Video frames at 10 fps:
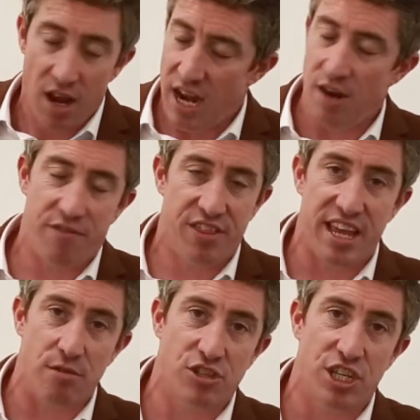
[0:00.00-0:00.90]
and everything
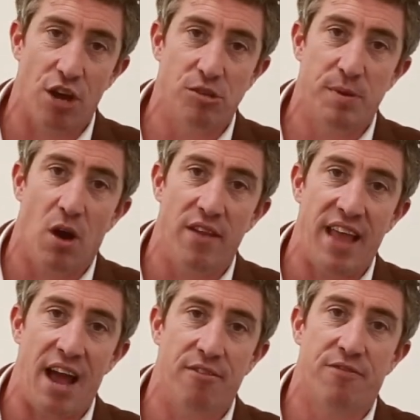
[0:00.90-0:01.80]
else that goes behind
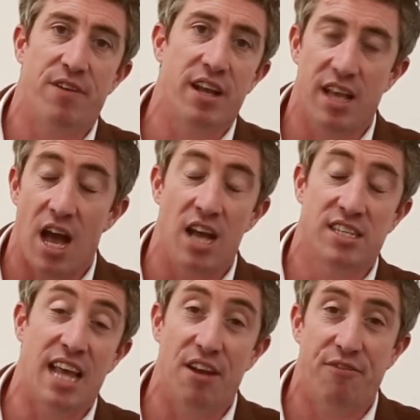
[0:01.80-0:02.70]
that,
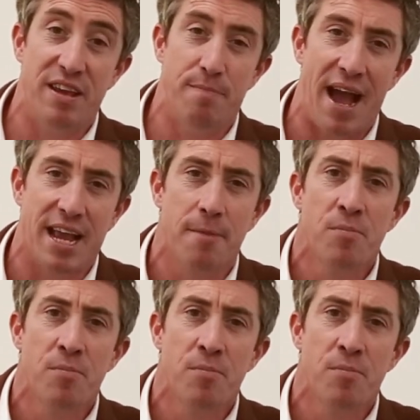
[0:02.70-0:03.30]
seller feedback,